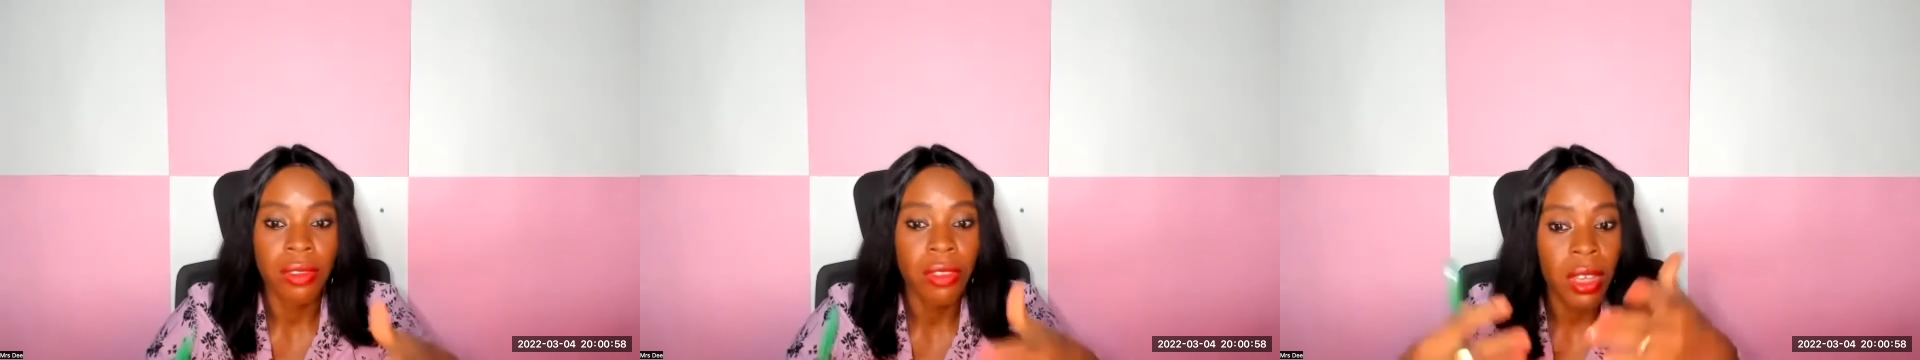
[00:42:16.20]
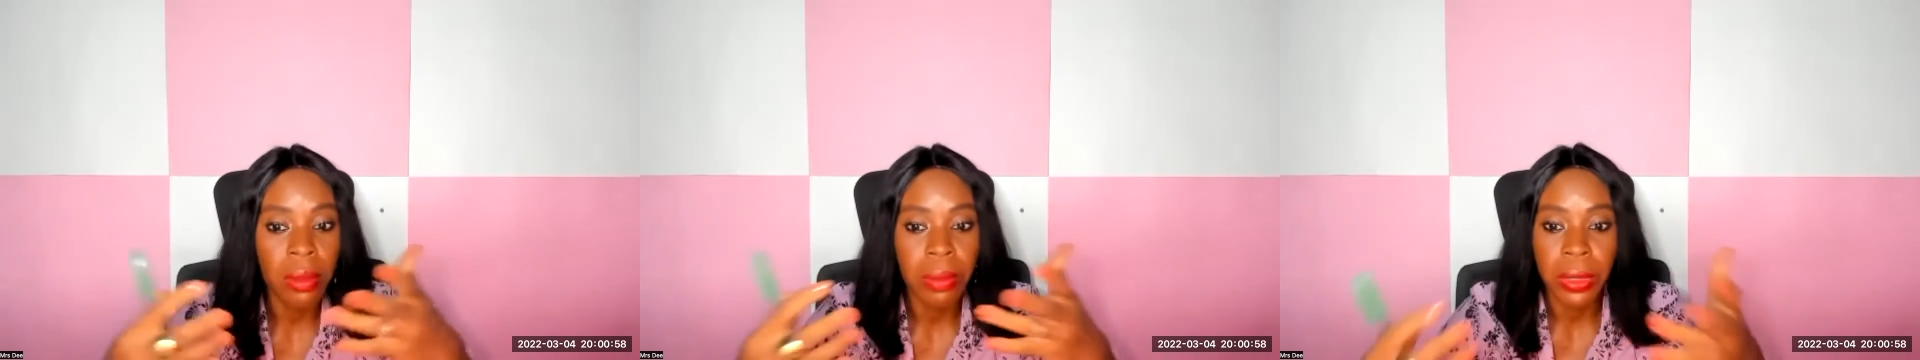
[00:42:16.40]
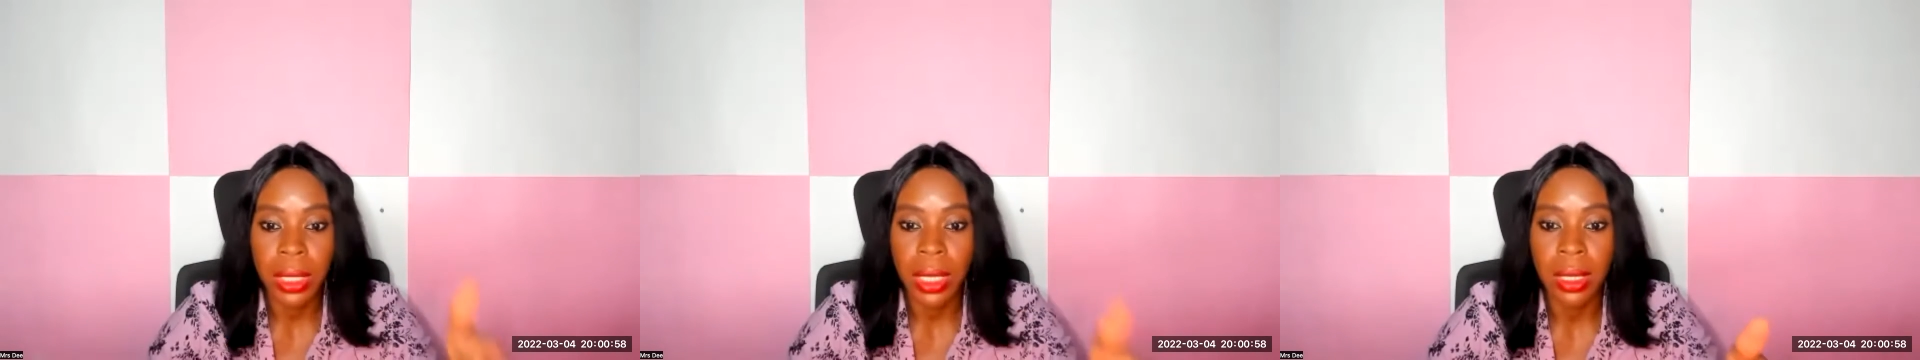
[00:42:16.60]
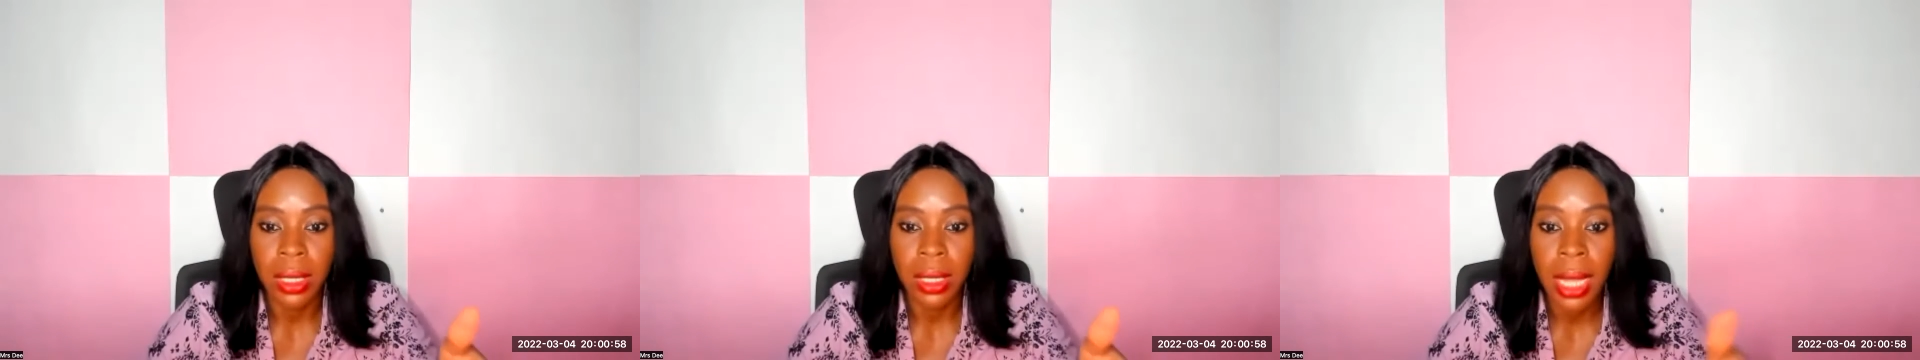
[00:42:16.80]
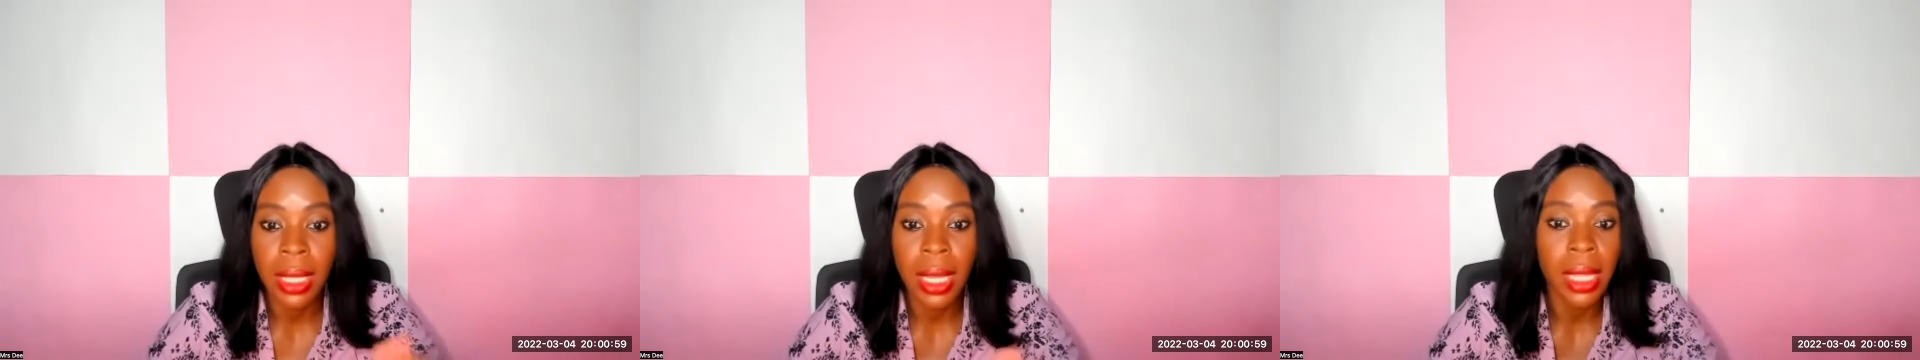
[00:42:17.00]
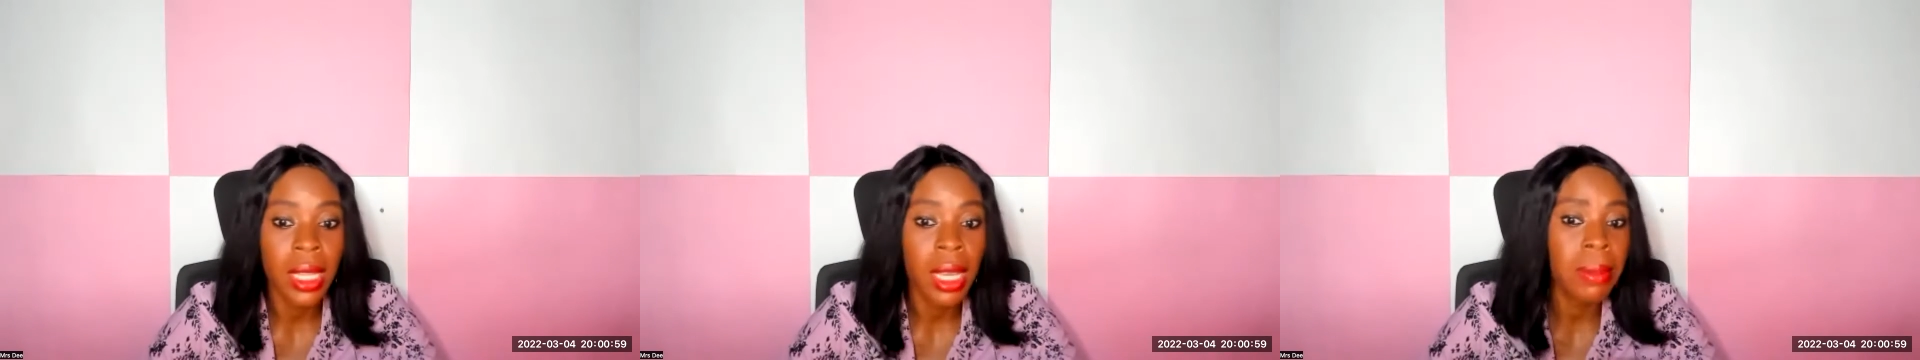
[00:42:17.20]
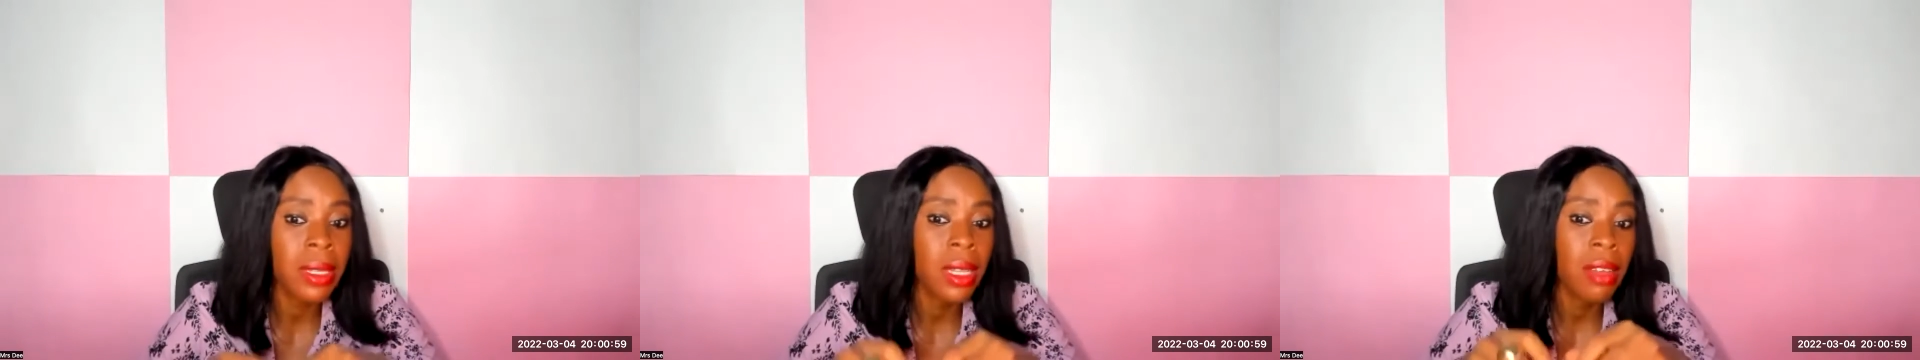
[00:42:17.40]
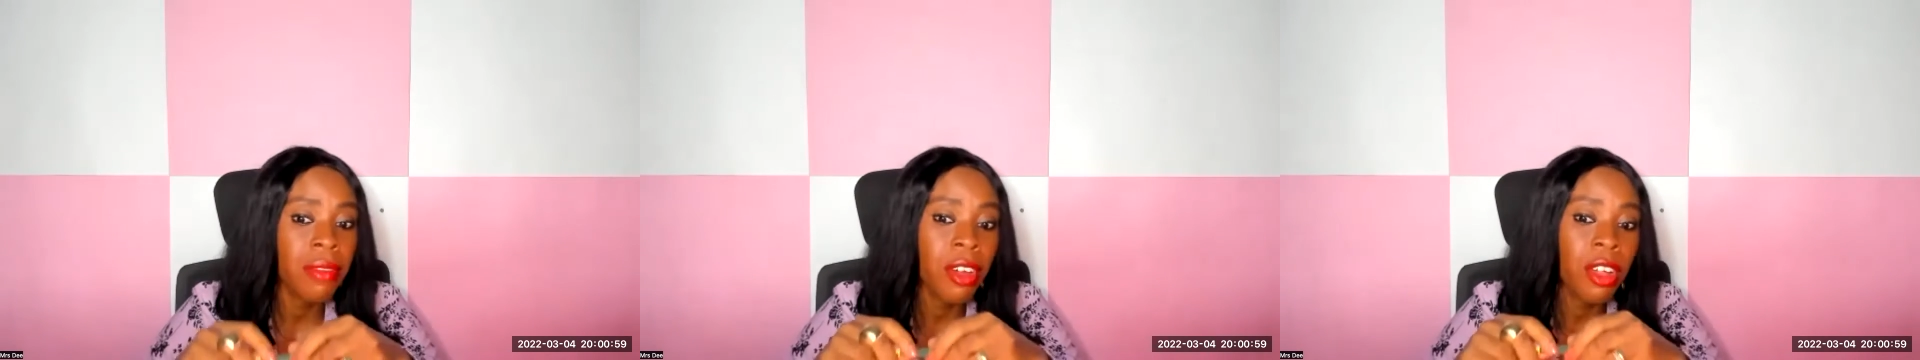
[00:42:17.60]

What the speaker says: It's very important. And the enabling